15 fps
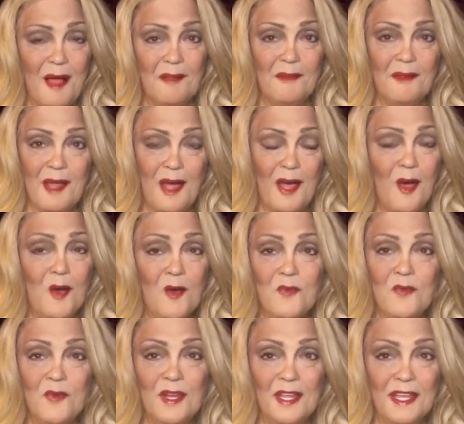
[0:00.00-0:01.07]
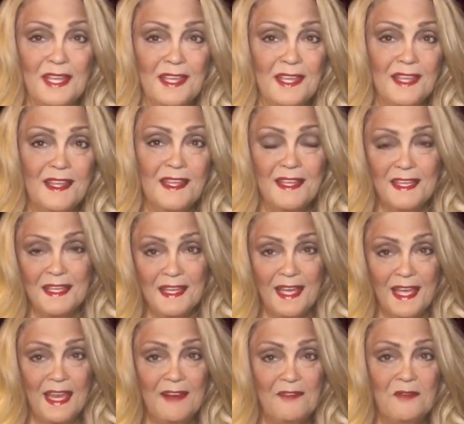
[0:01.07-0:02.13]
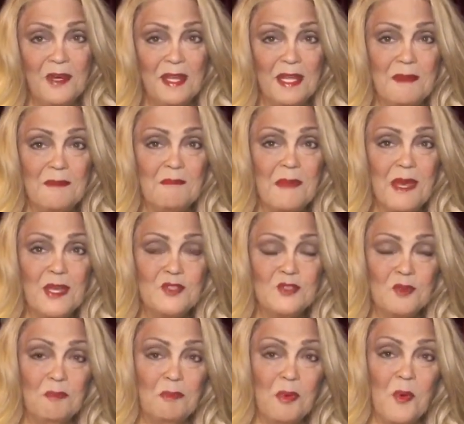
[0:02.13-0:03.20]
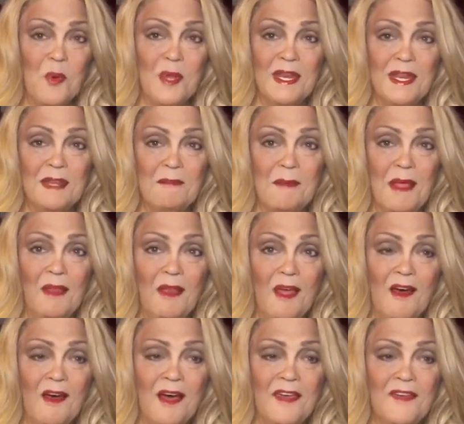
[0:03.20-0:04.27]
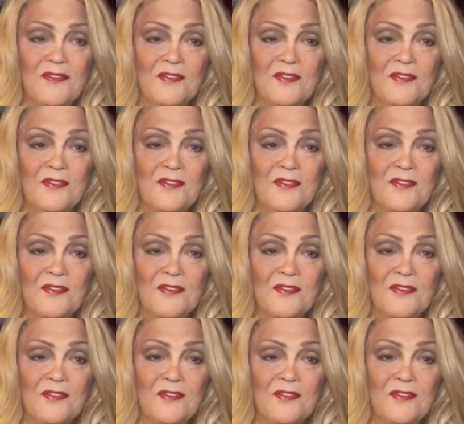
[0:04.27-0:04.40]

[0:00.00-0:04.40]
hopefully every major point in my life.